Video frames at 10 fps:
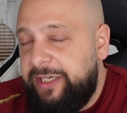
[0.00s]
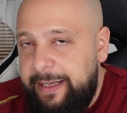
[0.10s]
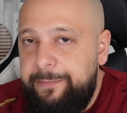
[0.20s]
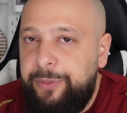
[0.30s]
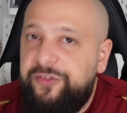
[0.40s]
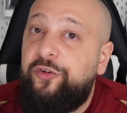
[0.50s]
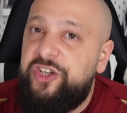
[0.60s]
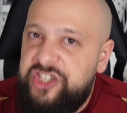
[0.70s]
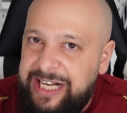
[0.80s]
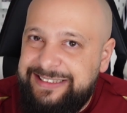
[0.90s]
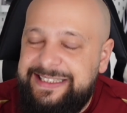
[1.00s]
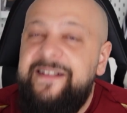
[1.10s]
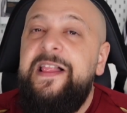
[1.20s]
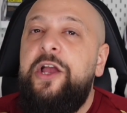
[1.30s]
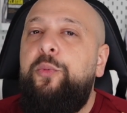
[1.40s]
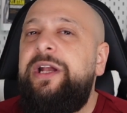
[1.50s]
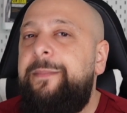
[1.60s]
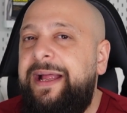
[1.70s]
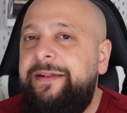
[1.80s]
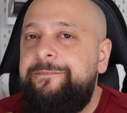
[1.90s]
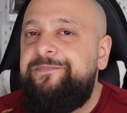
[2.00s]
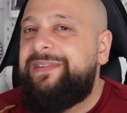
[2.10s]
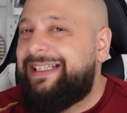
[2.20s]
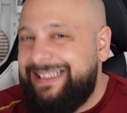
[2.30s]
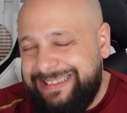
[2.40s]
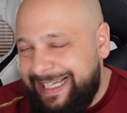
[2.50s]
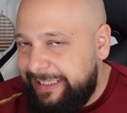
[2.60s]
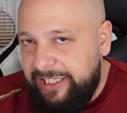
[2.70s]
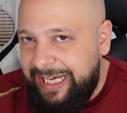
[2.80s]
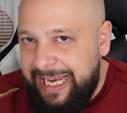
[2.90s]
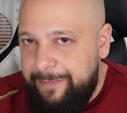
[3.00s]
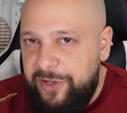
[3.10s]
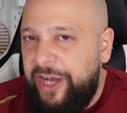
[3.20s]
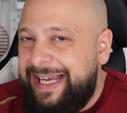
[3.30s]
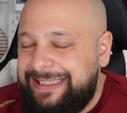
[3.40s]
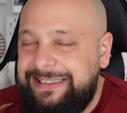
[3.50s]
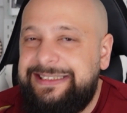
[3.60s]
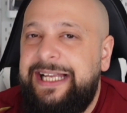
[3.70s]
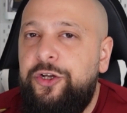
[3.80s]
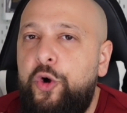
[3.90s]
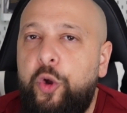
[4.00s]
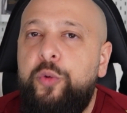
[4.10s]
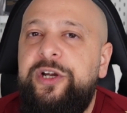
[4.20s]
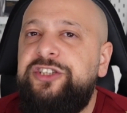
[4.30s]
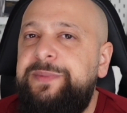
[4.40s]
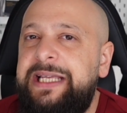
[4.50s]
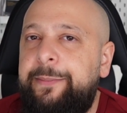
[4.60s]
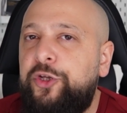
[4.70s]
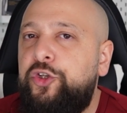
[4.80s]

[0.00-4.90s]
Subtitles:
them, but for Chelsea, with a man that decided the game. An assist and a goal. We are speaking about